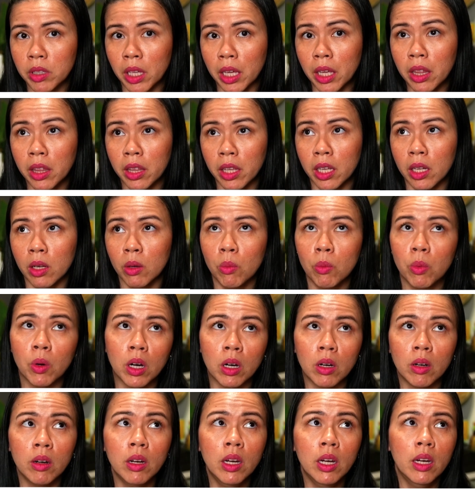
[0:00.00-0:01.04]
They think,
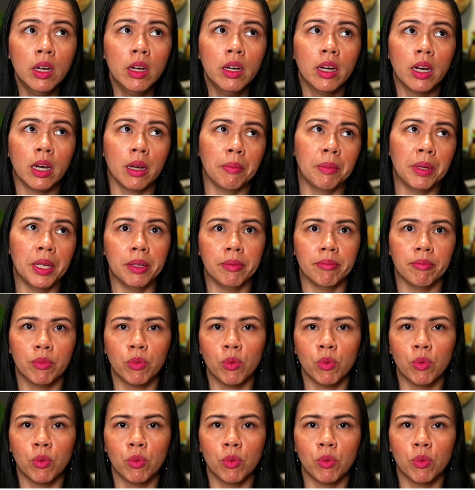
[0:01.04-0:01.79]
well, I mean,